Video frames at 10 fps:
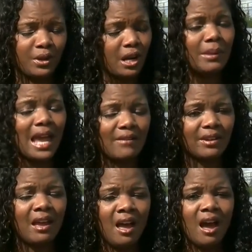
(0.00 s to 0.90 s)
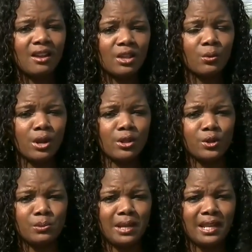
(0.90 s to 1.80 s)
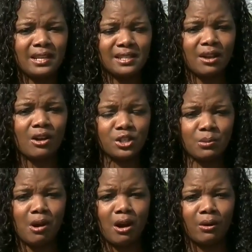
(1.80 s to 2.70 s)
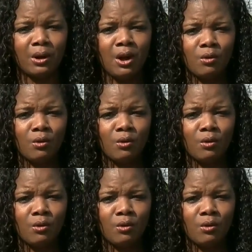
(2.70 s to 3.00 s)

They're going to be having another one of those meetings on tomorrow.